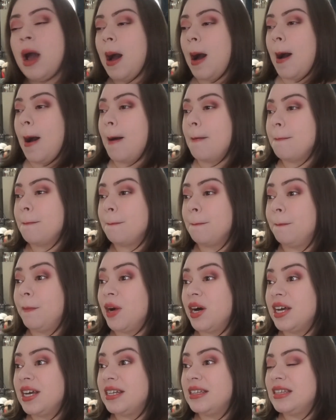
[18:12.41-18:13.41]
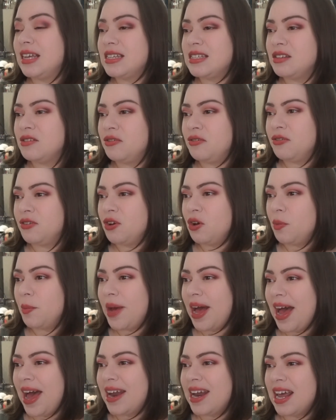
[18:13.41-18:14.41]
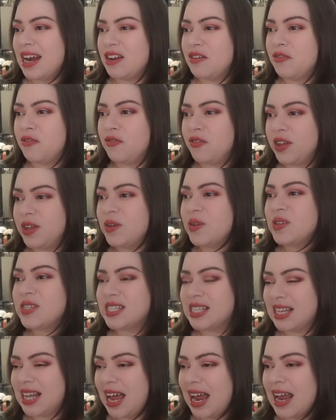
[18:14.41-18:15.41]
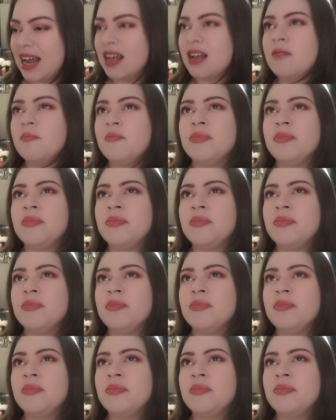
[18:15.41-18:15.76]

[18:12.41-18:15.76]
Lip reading: But it doesn't feel bad, and it feels like